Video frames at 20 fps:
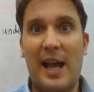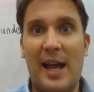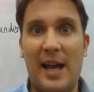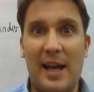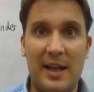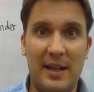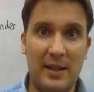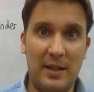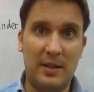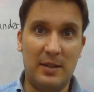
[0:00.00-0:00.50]

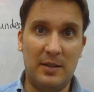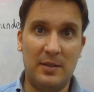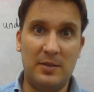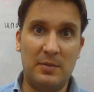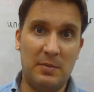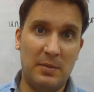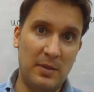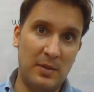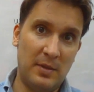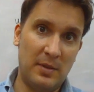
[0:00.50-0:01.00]

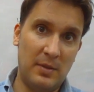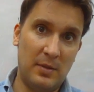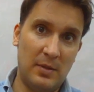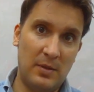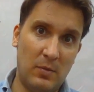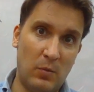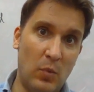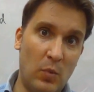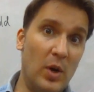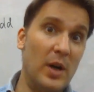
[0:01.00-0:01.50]
and
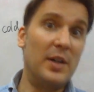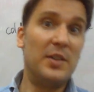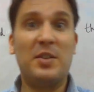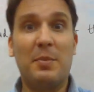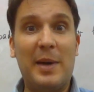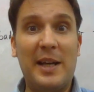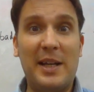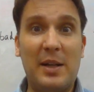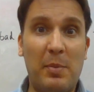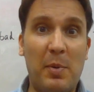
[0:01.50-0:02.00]

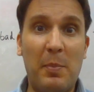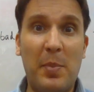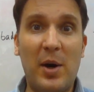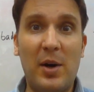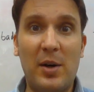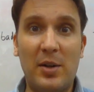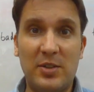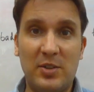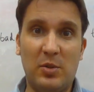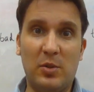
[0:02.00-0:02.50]
words are made up of
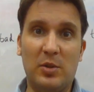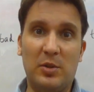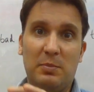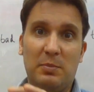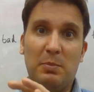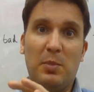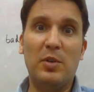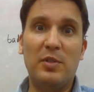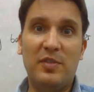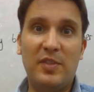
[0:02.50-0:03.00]
parts
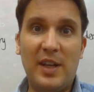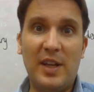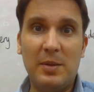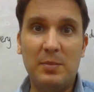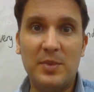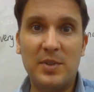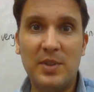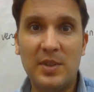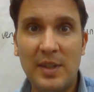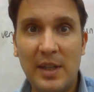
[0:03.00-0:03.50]
called
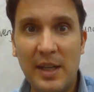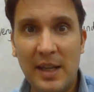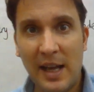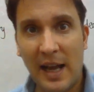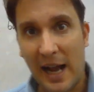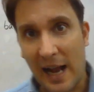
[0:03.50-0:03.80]
morphemes,